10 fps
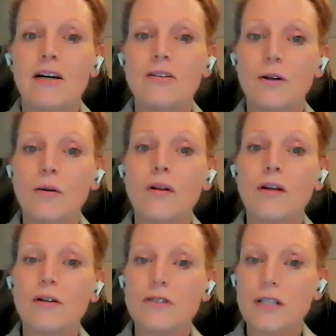not only
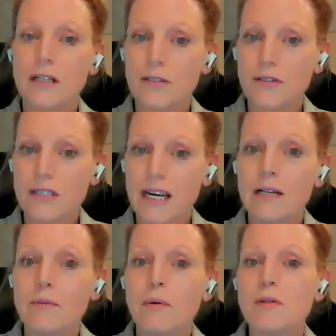could she
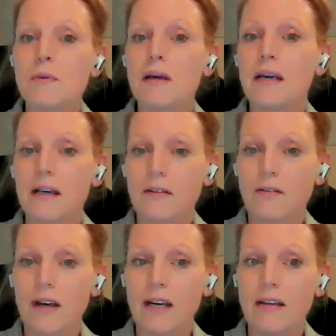understand what was being
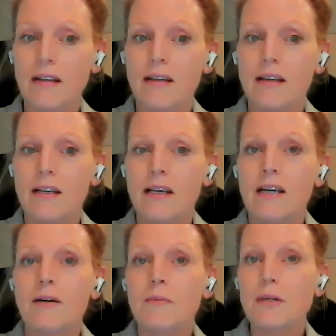conveyed,
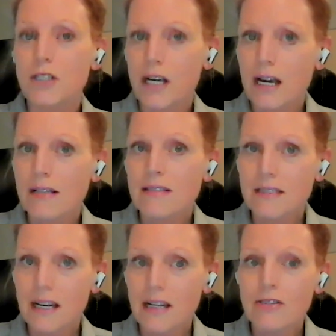but she asked
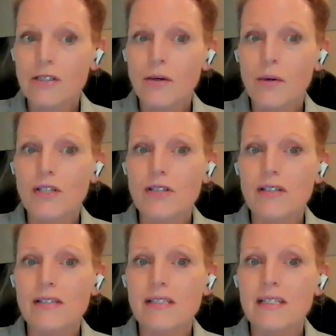intelligent
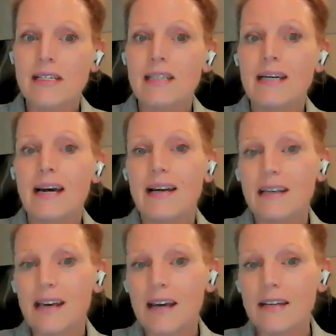questions and
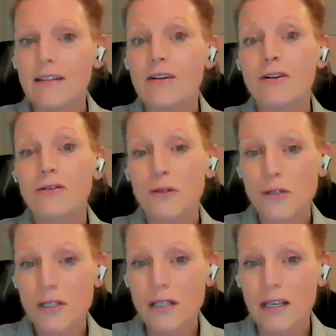again,
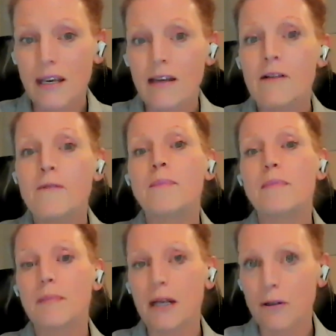crucially,
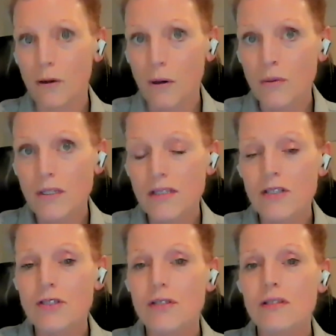made her own
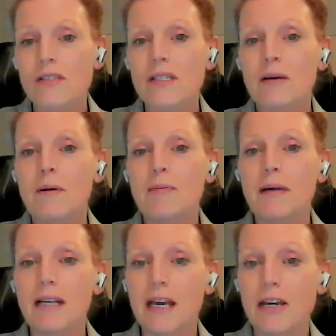decisions about
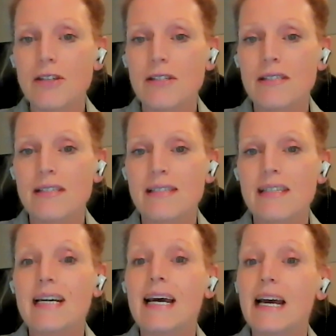medications,
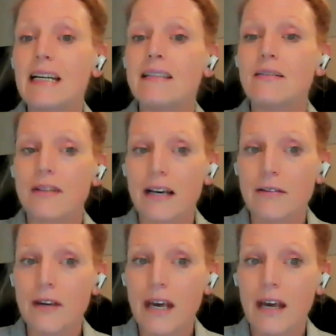
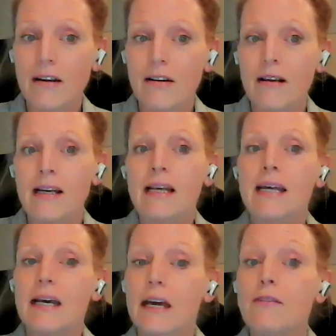end-of-life care,
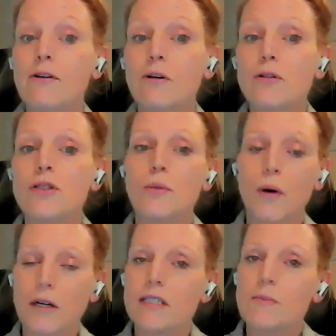even who she
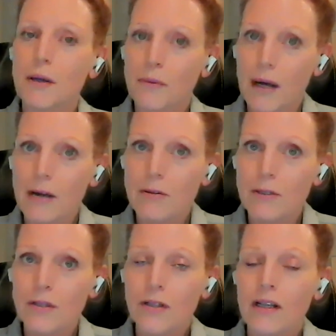wanted to be around
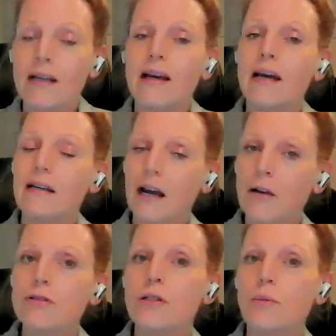her, and how
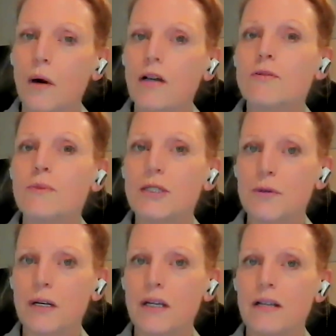she wanted to be
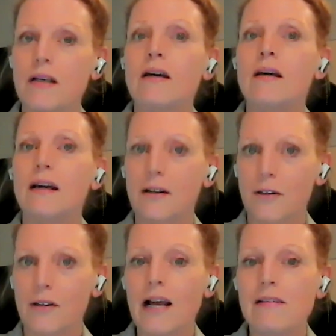treated in her
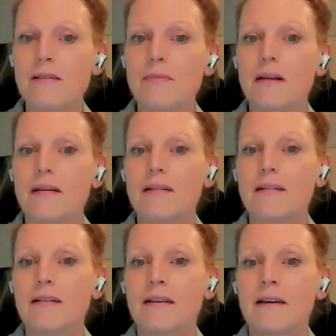last months.
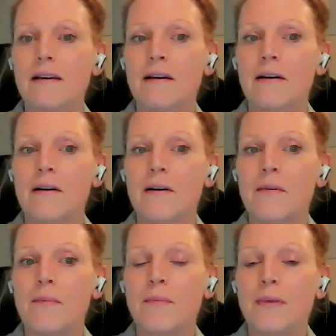
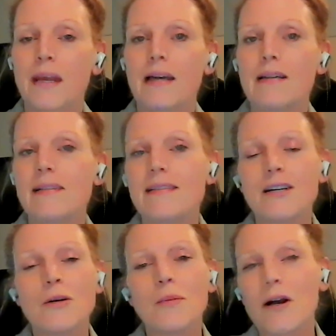To see
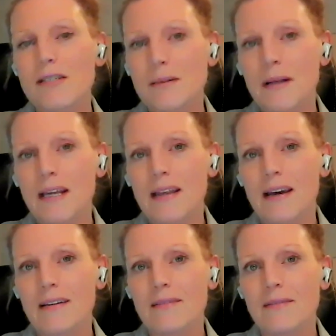her blossom like
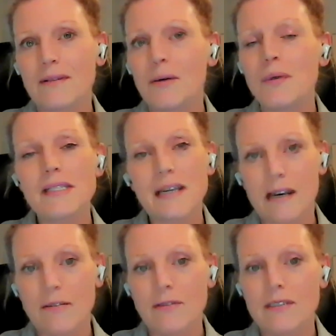that, it was a
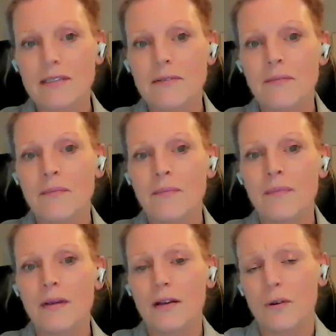gift,
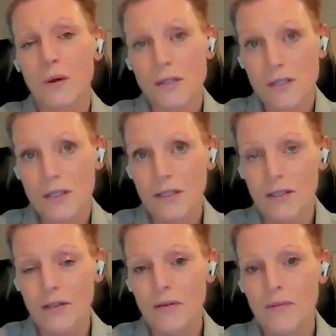of course to
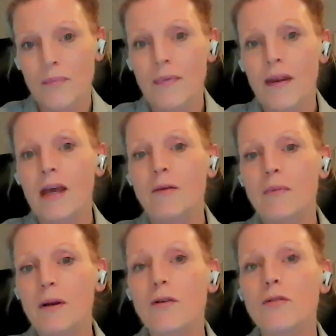her, but
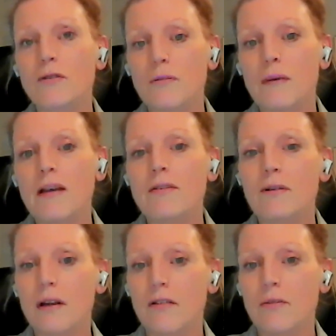also to me as her
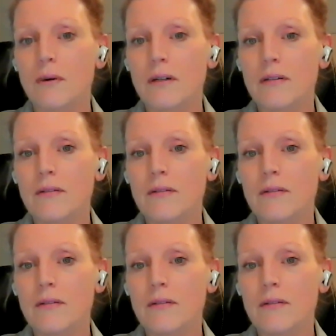loved one.